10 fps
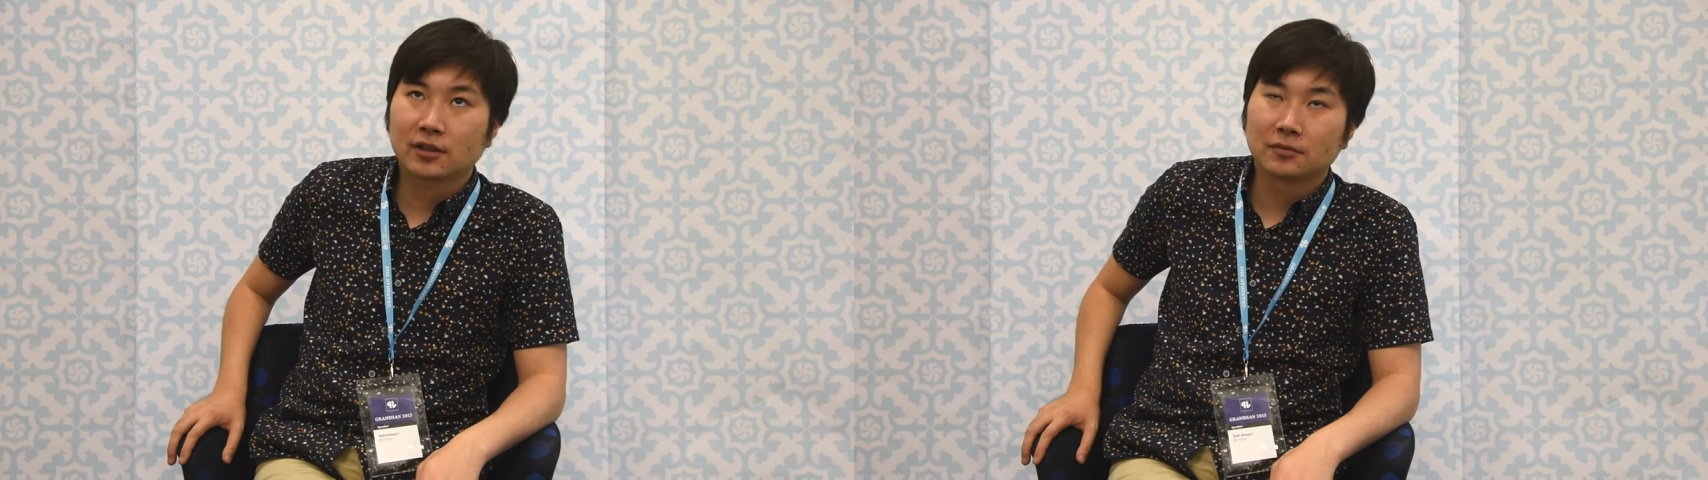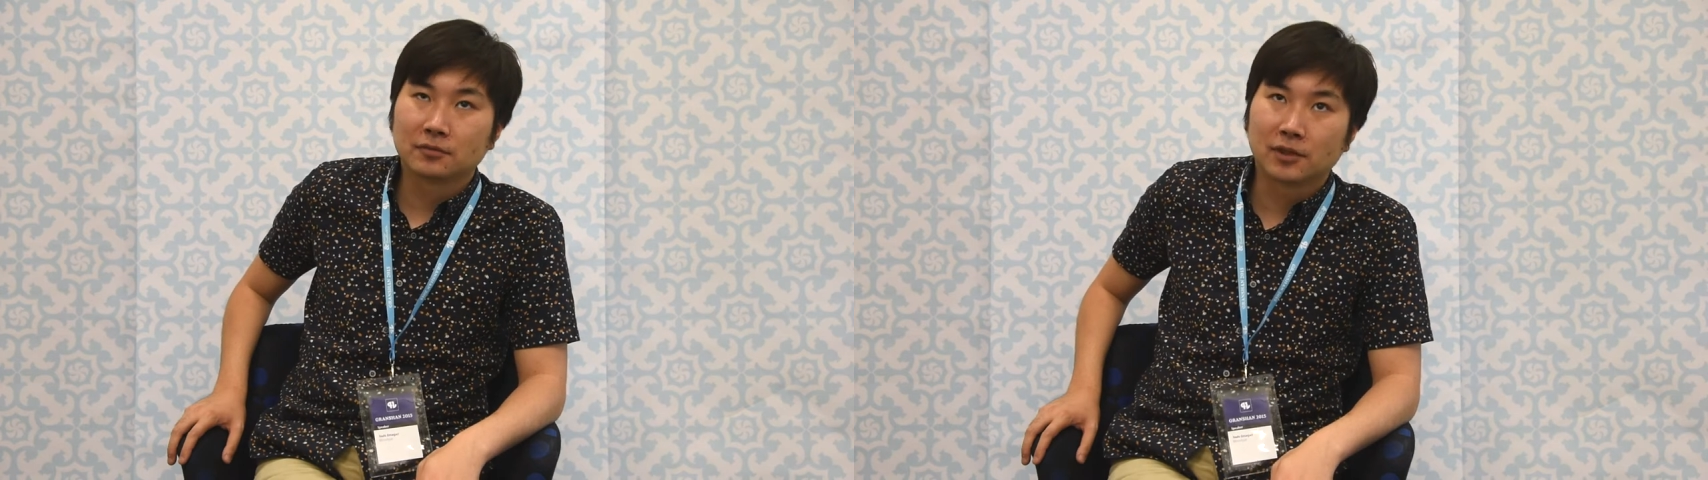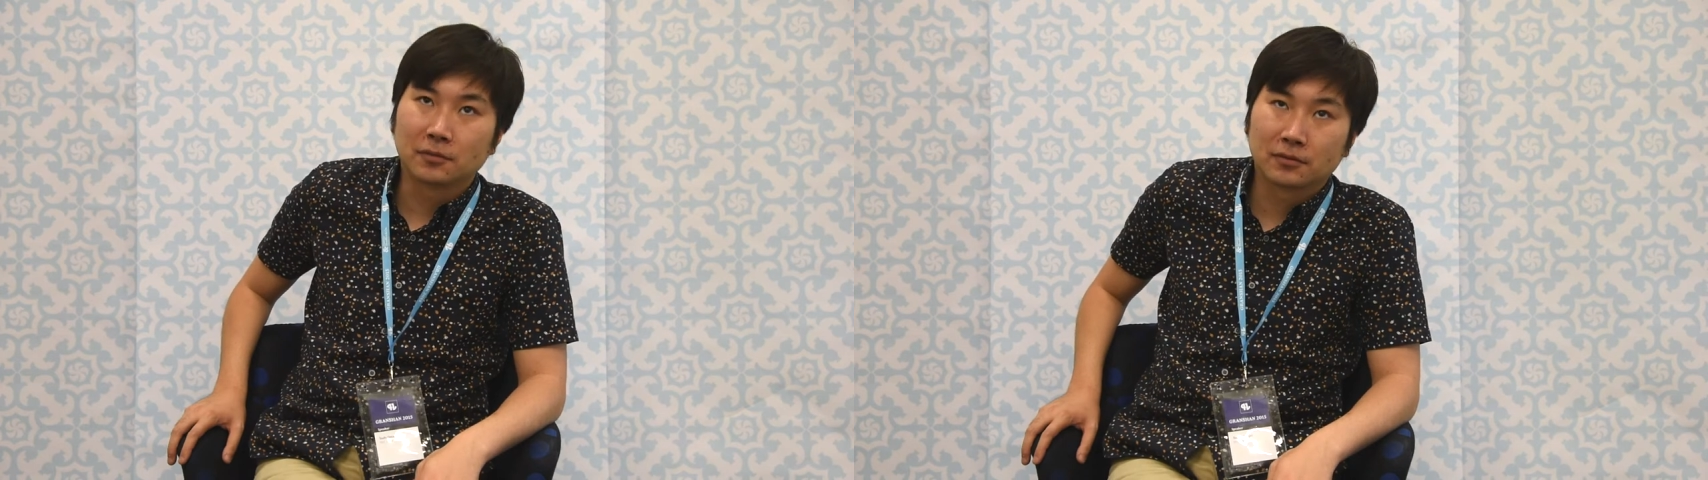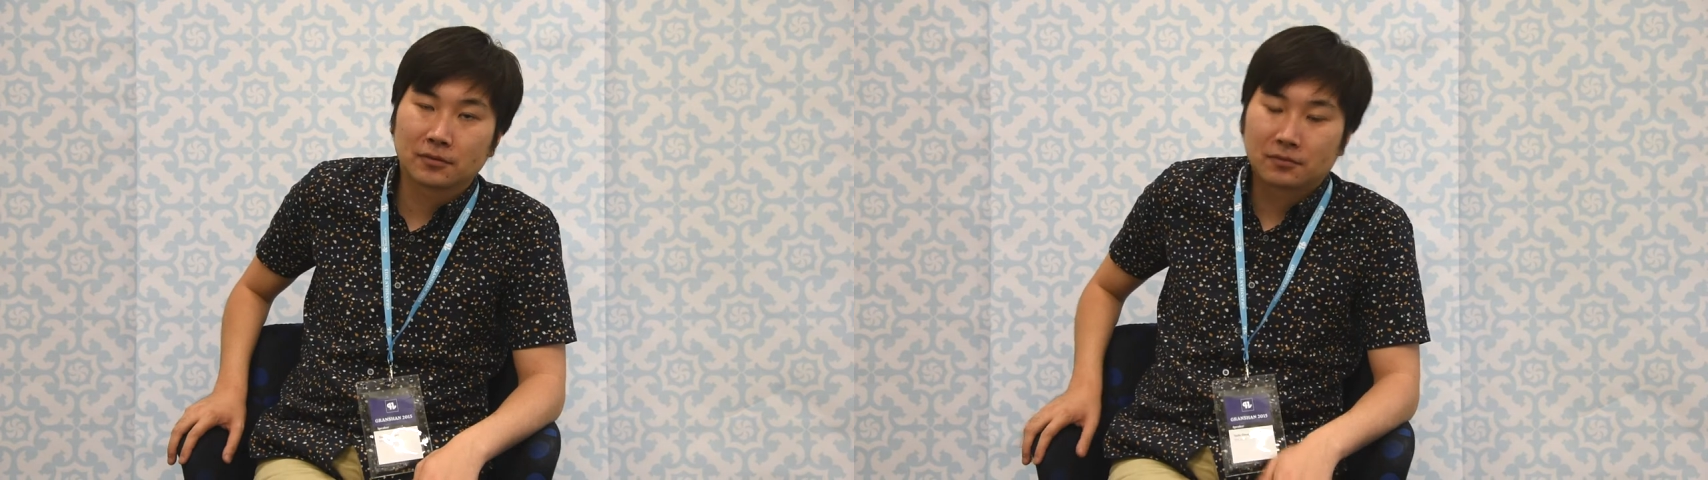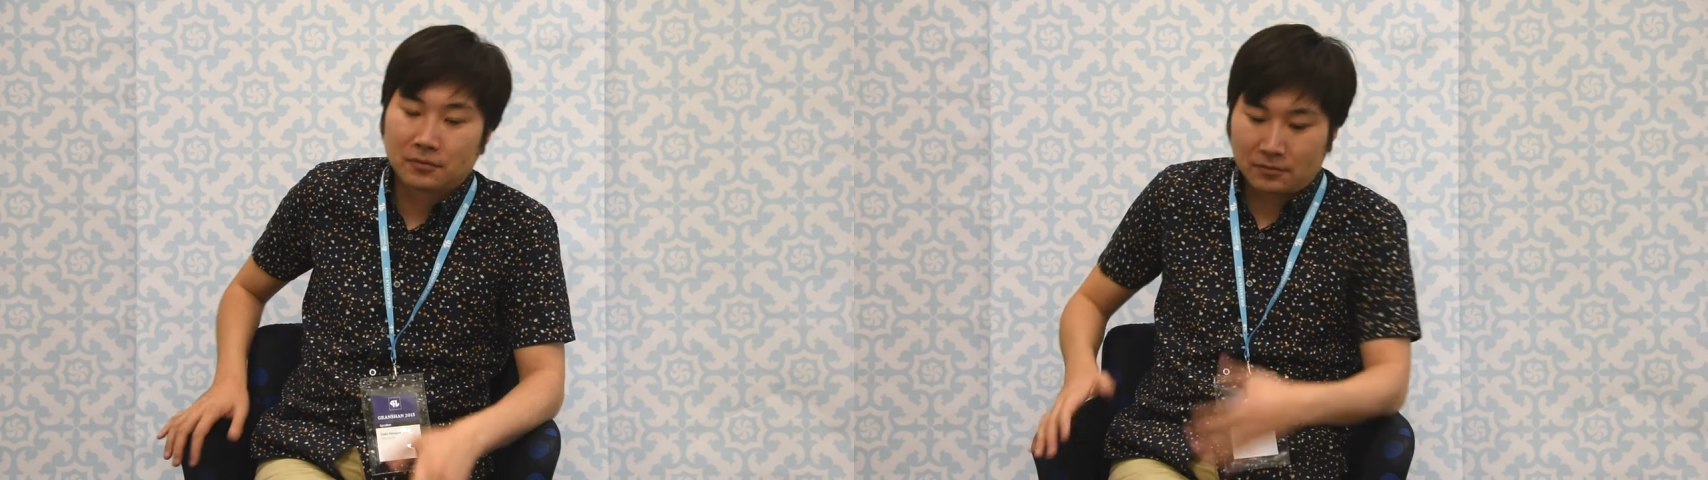the, the,
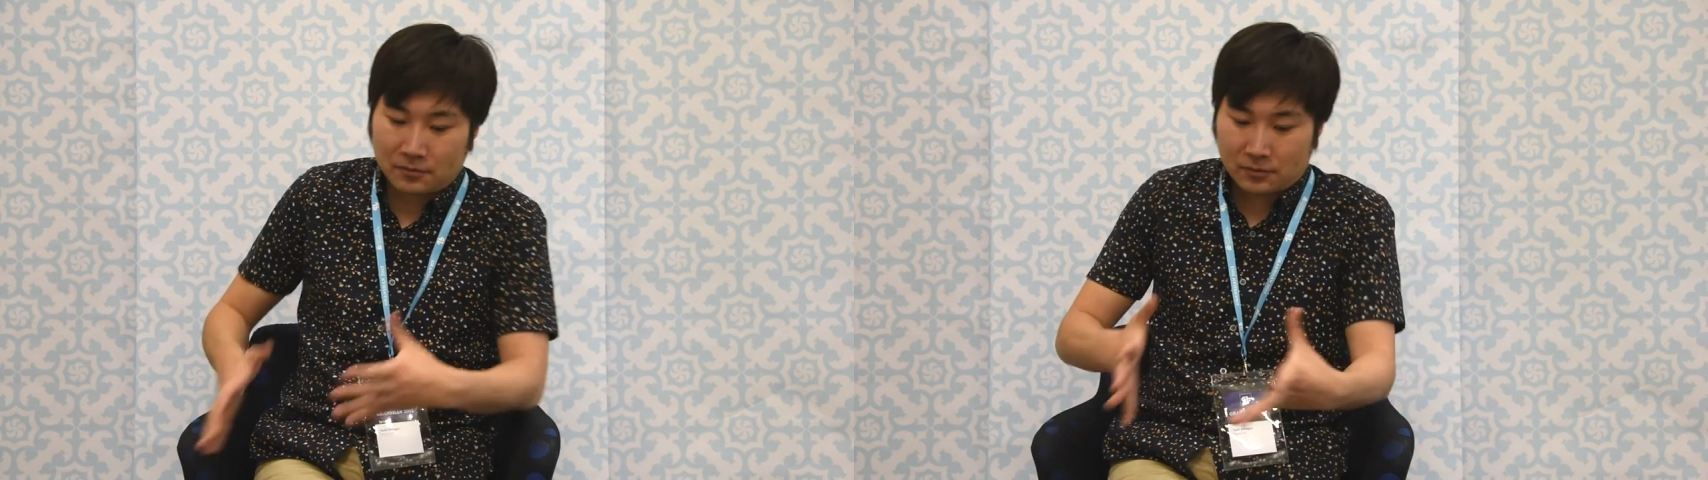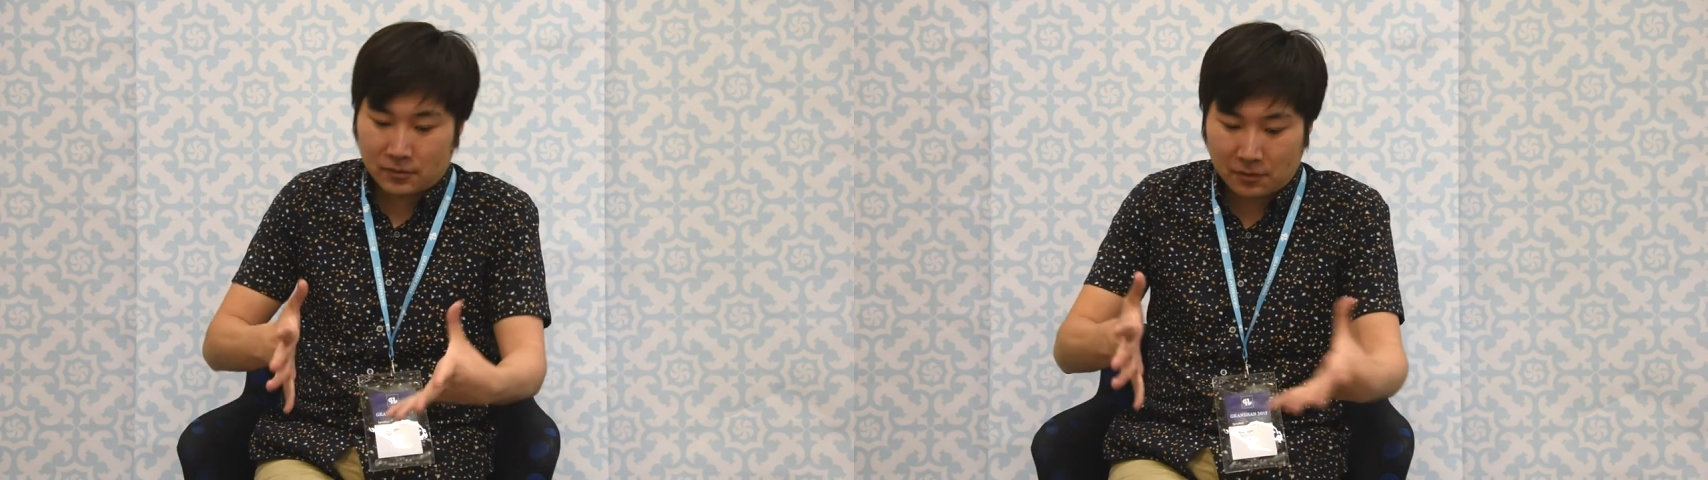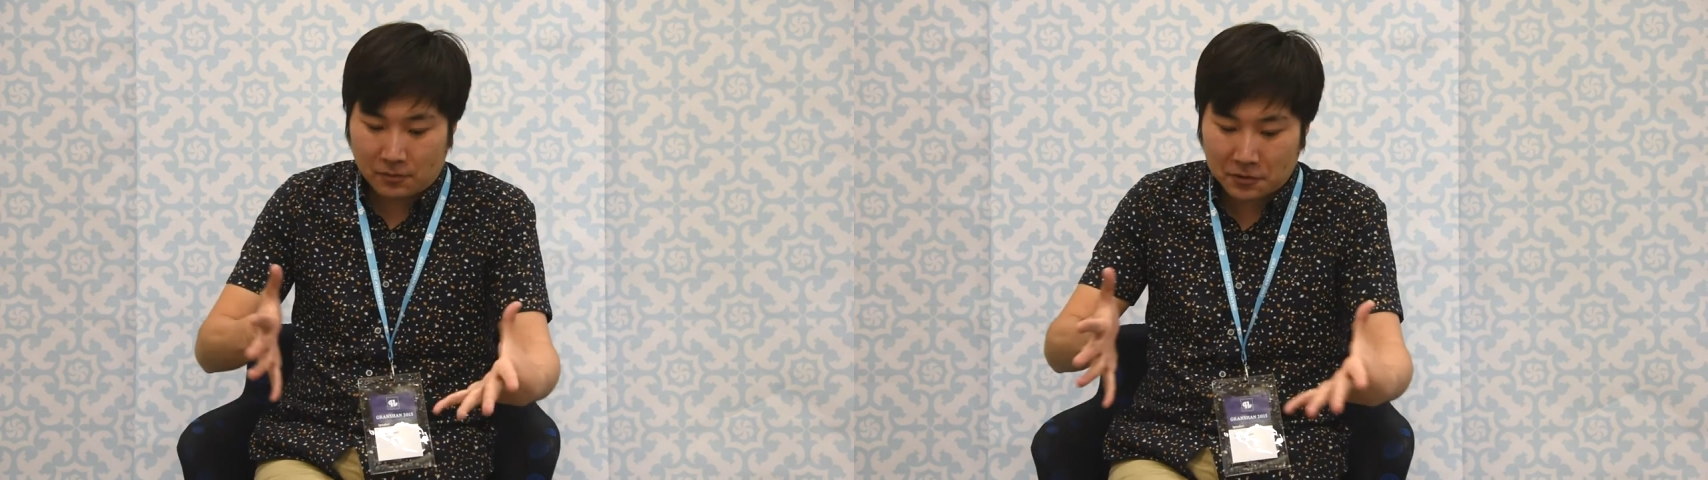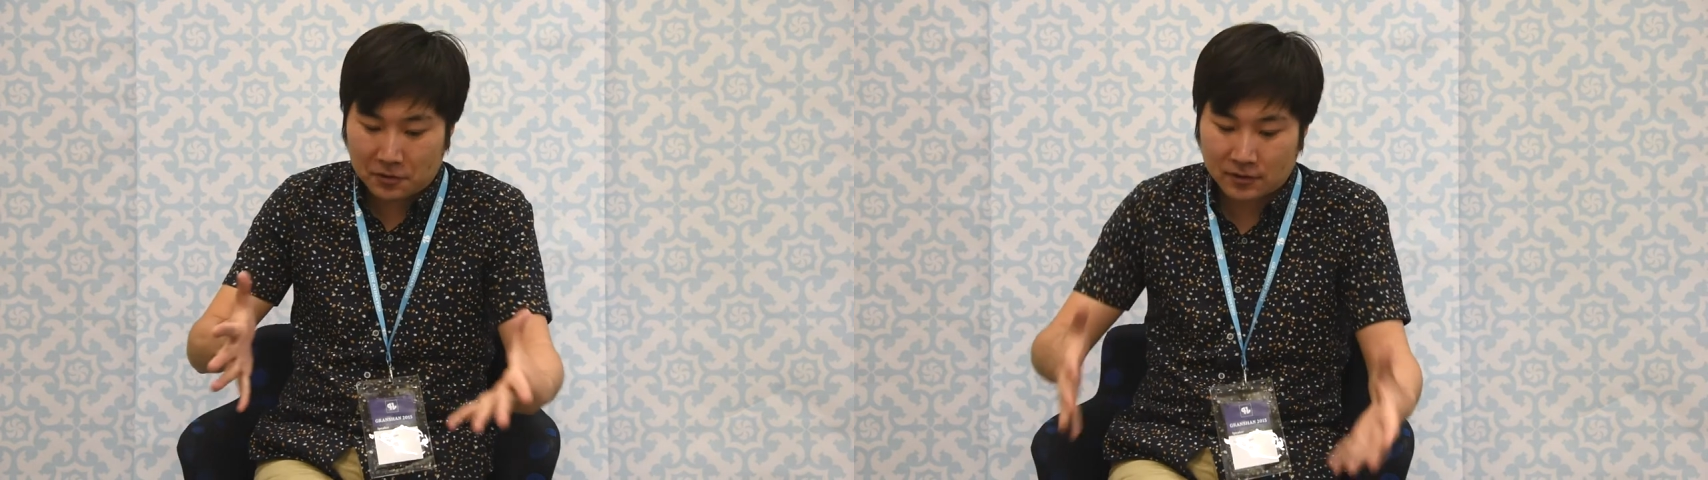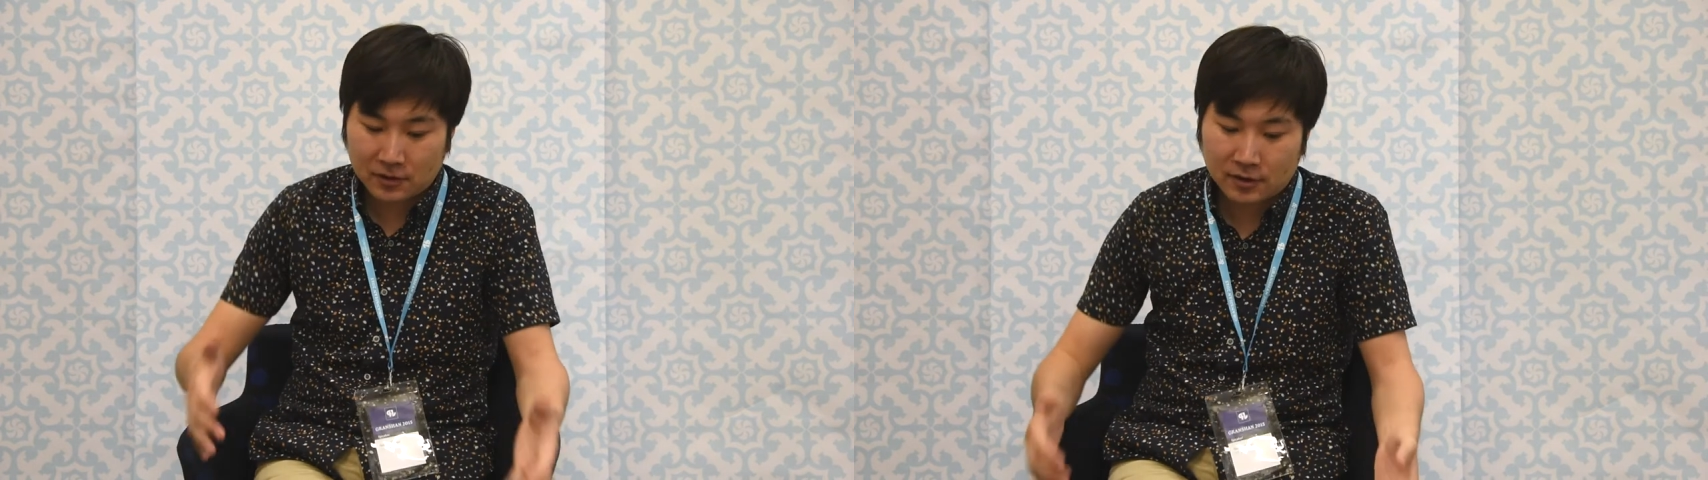the
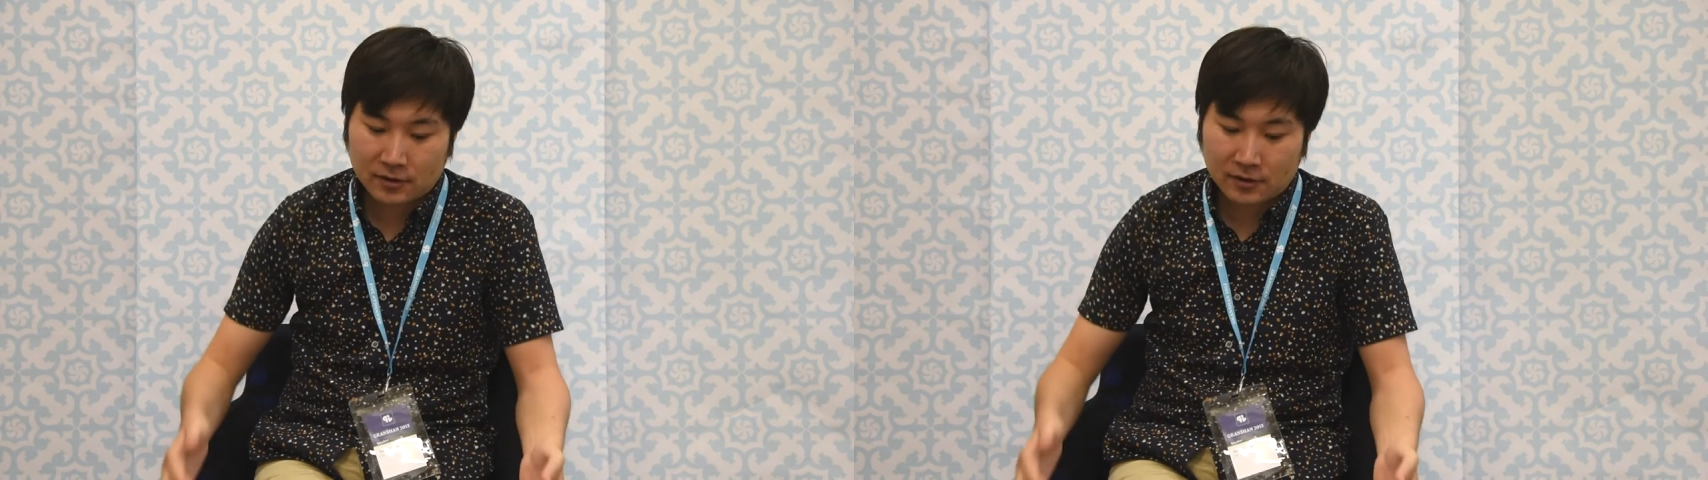most